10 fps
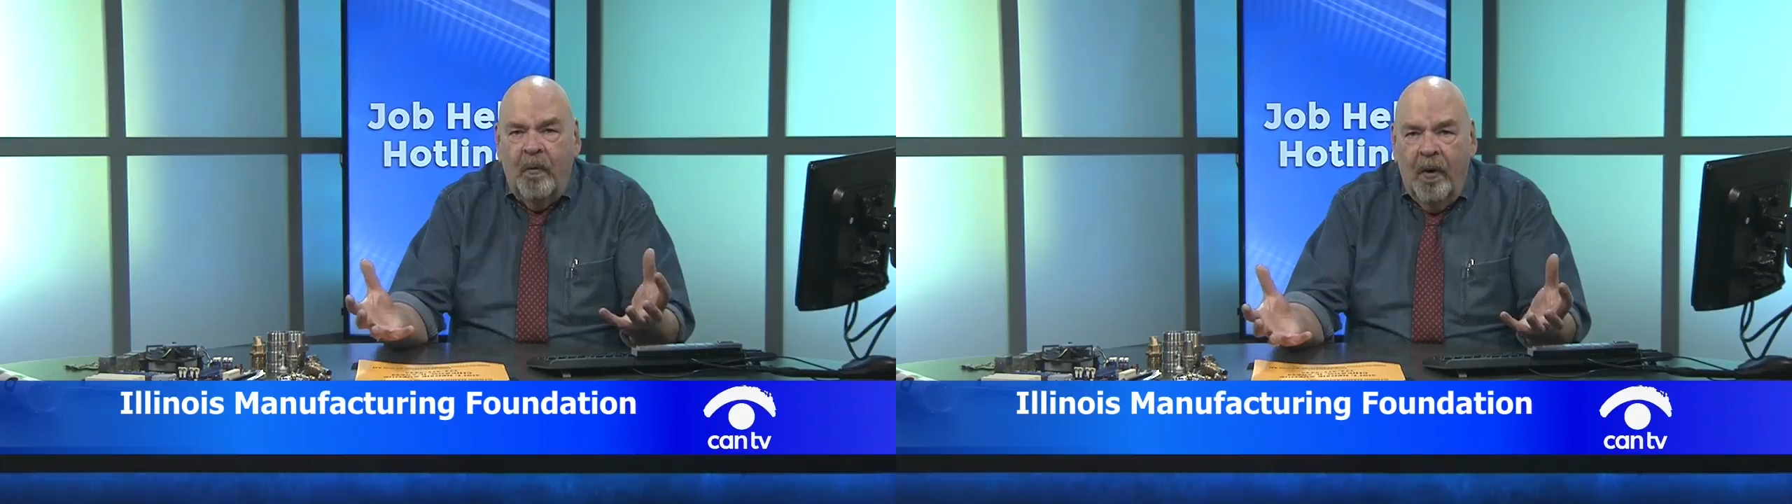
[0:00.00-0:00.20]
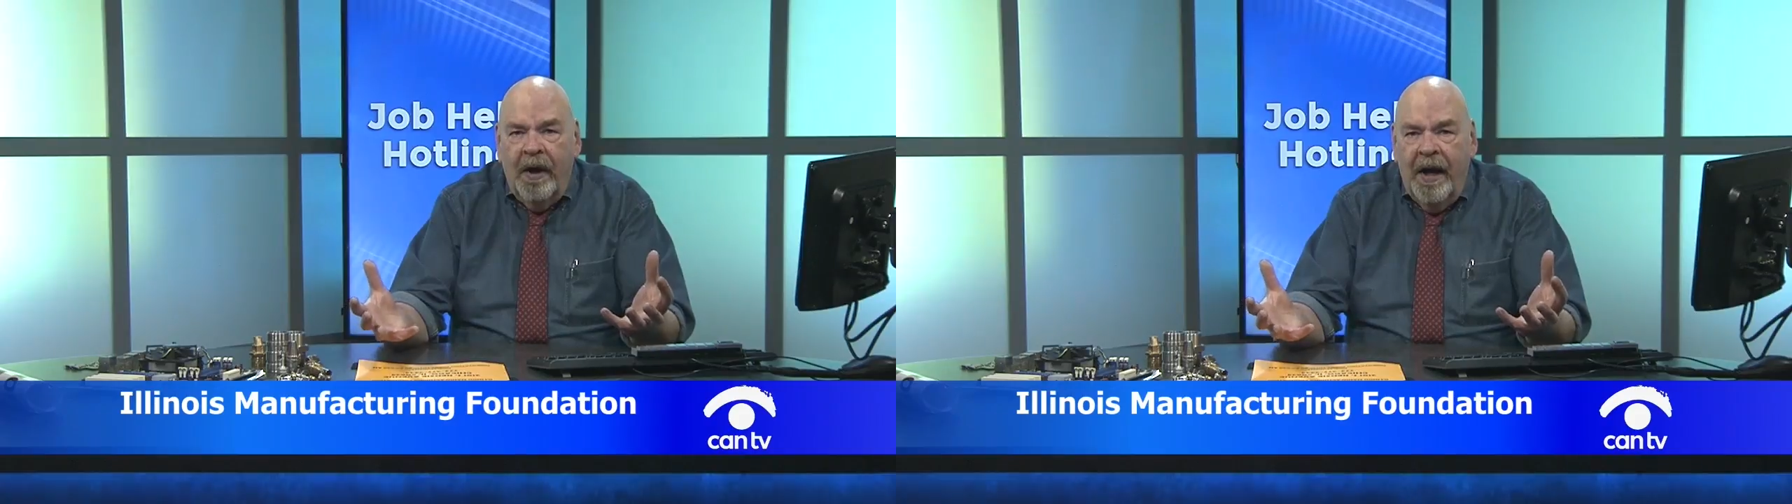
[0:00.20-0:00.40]

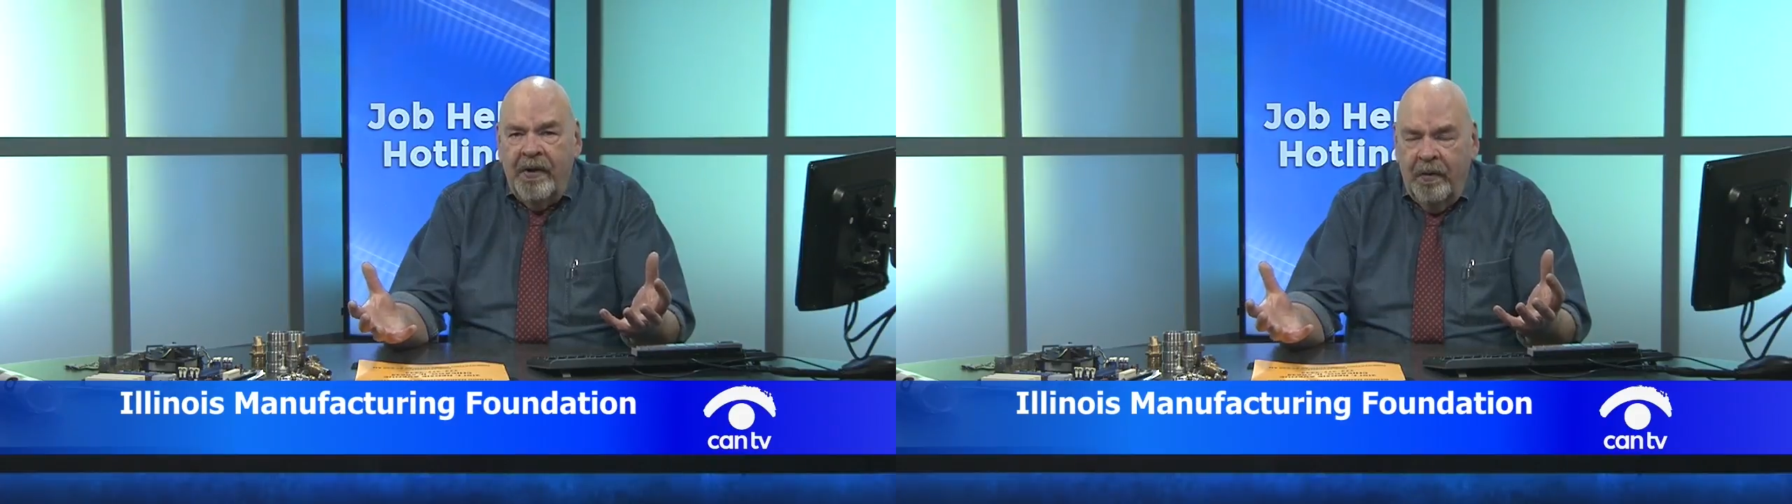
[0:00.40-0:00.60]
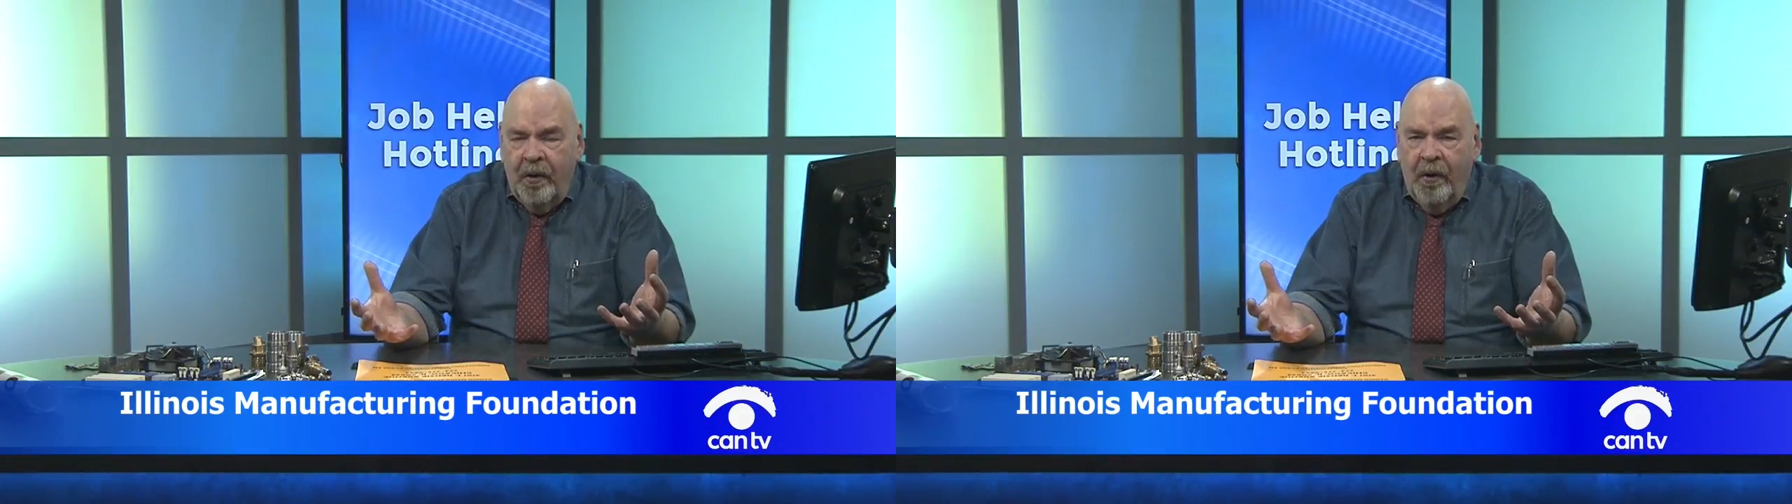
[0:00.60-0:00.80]
work
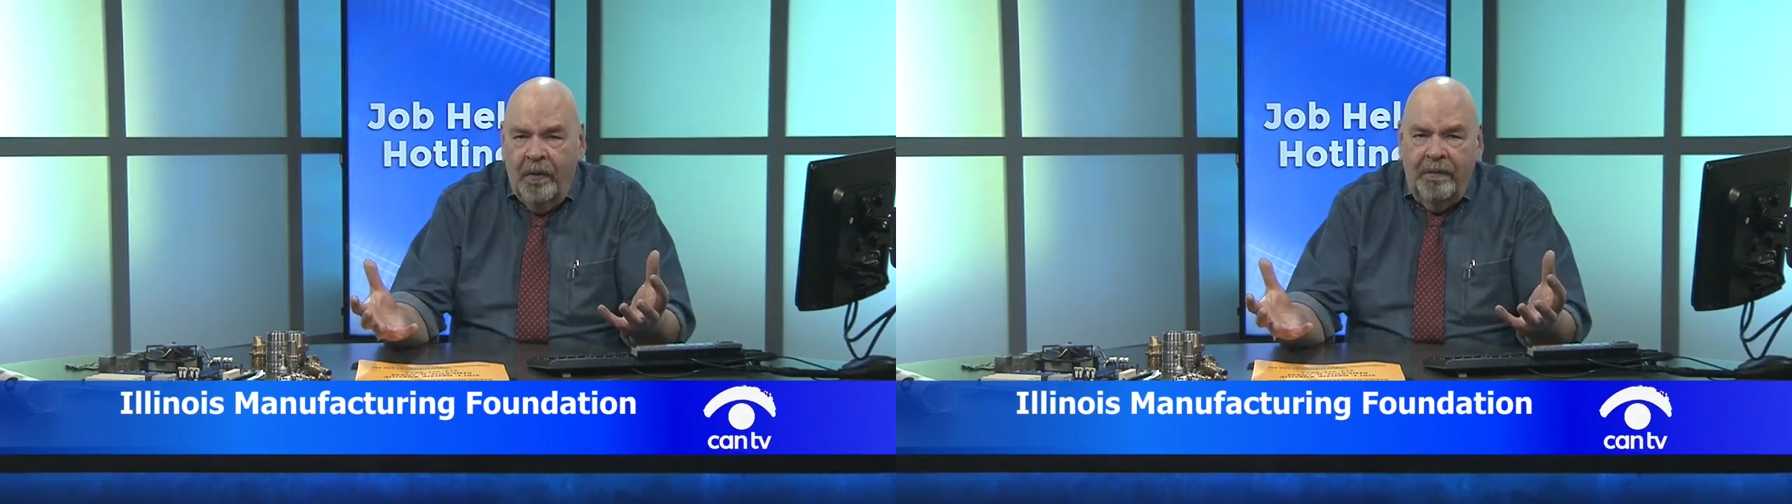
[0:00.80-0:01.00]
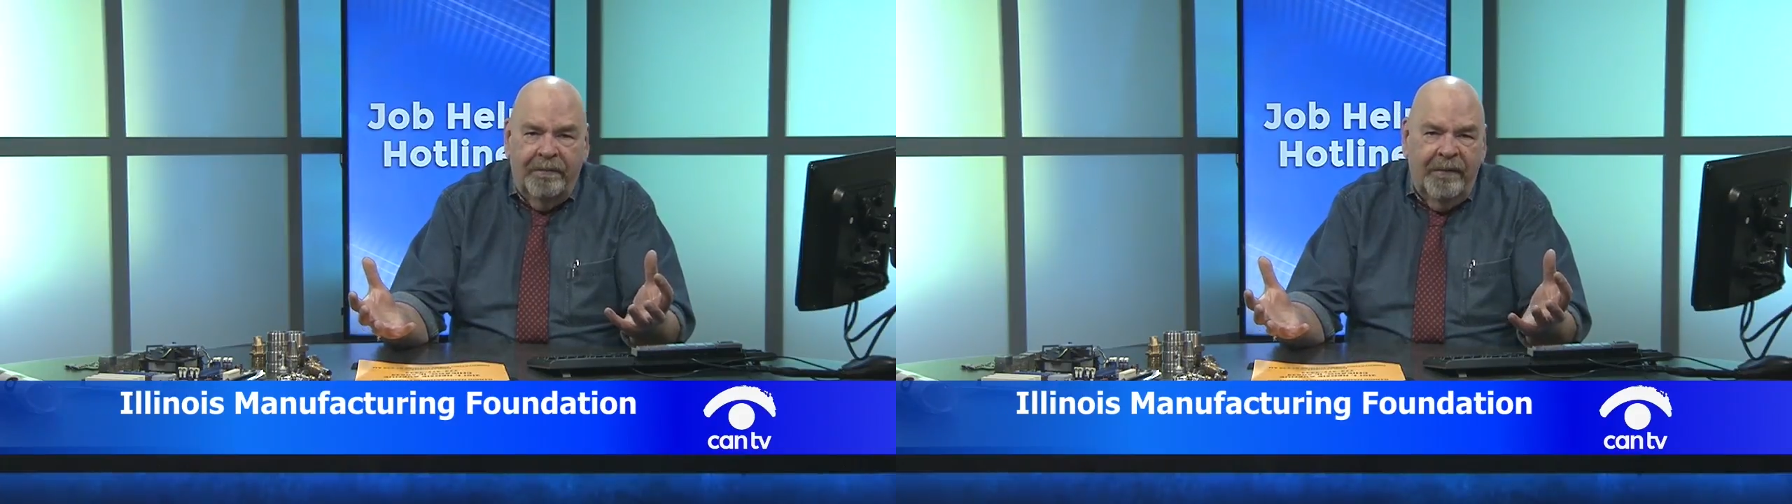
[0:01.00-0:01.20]
on your
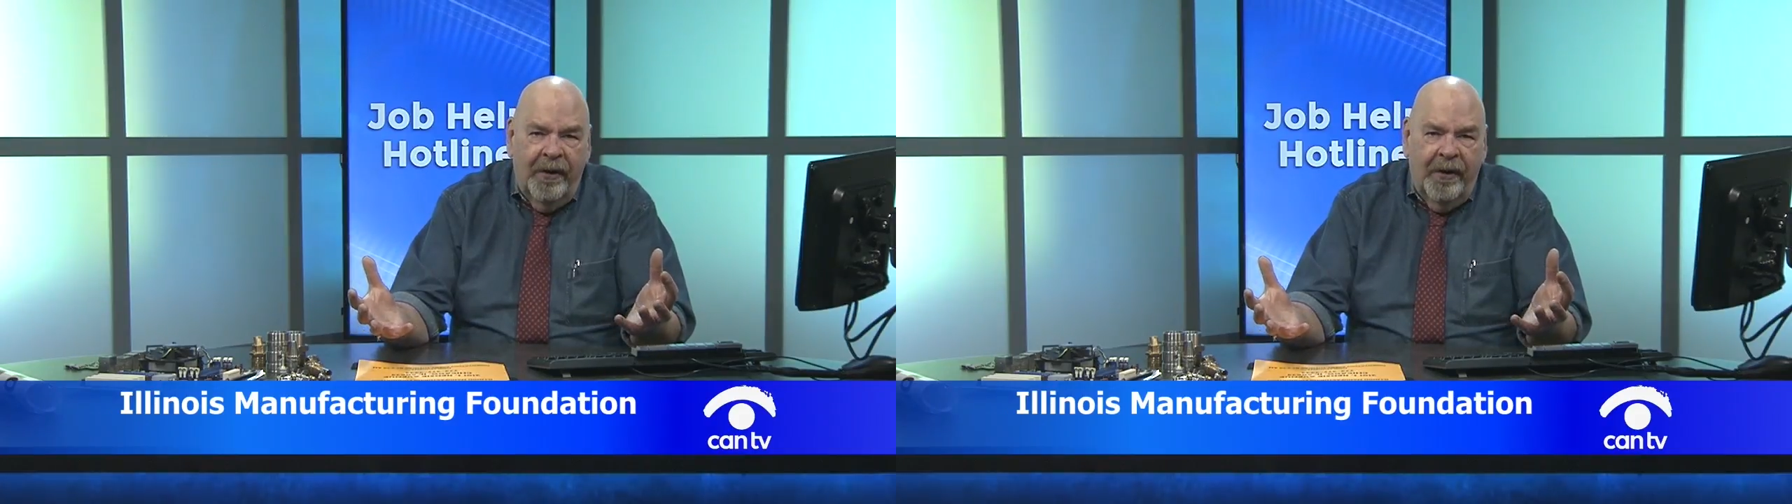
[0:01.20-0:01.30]
own